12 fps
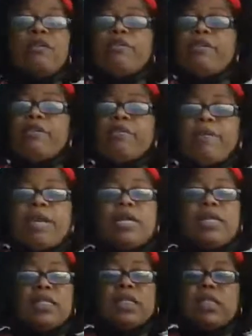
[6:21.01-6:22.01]

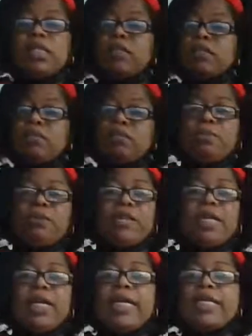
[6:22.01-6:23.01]
Rearrange is
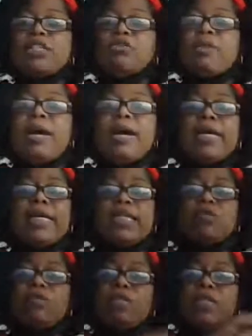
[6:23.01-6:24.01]
pretty cut and dry,
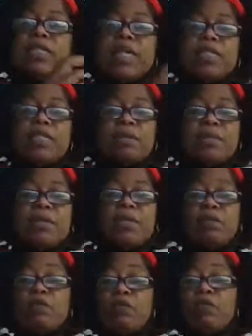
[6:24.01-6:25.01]
is when we take something
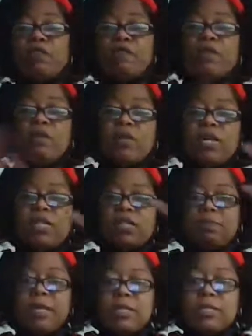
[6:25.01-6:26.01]
and move it from one
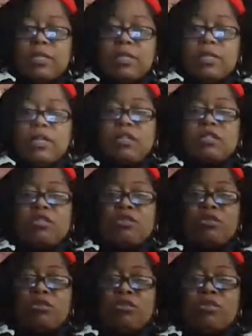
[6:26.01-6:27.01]
space
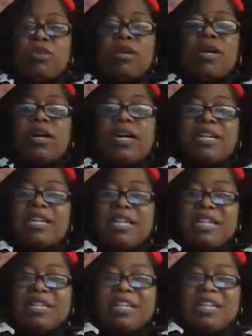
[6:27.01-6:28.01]
to
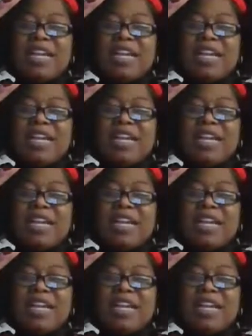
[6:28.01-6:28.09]
another.